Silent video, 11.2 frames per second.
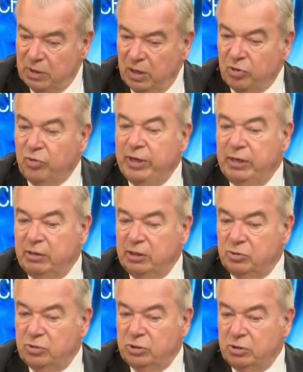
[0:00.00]
agree
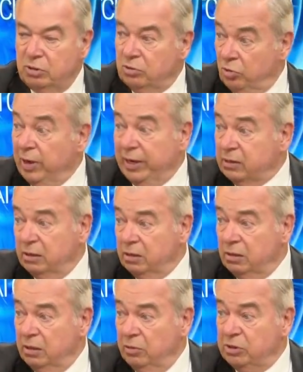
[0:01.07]
this was correct
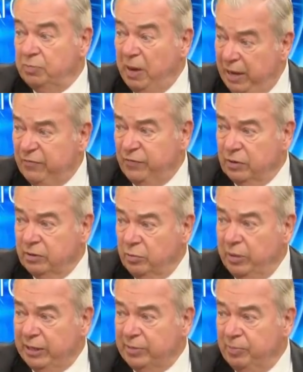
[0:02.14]
it was painful that
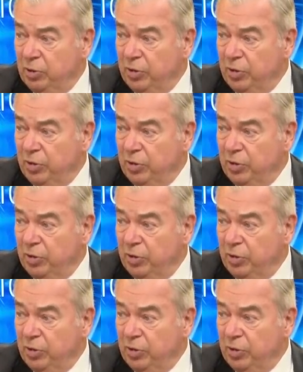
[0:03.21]
we had to pull